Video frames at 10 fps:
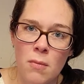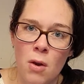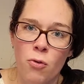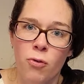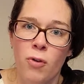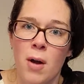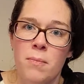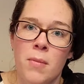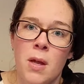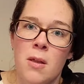
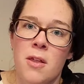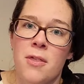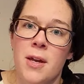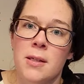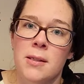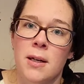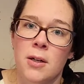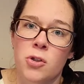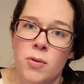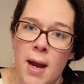from the things that are
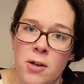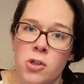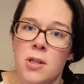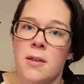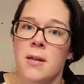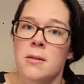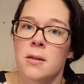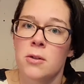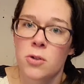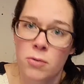trash, the things
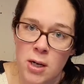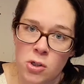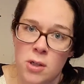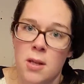that are donation,